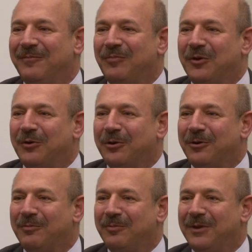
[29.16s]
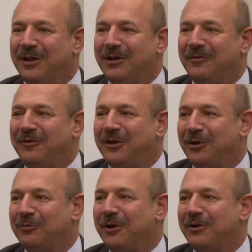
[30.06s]
You're in a
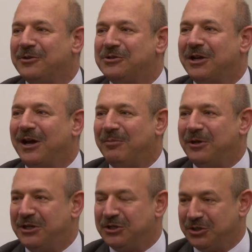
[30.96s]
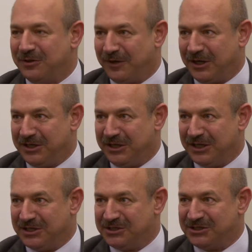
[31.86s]
field where there's a competition of
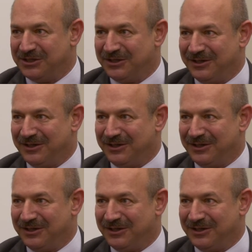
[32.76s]
ideas,